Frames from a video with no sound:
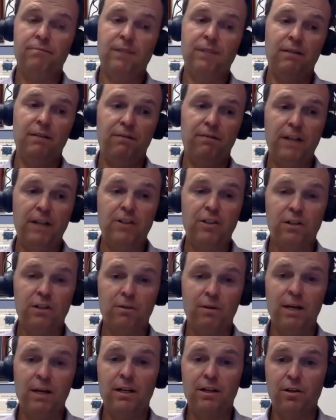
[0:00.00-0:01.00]
infection
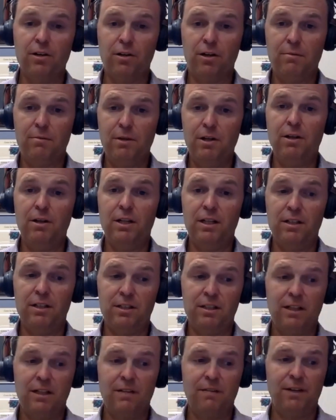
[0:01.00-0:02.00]
rate in your community
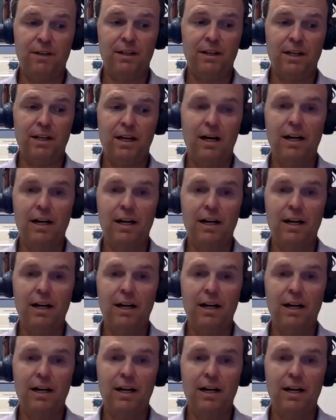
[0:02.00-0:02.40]
is significantly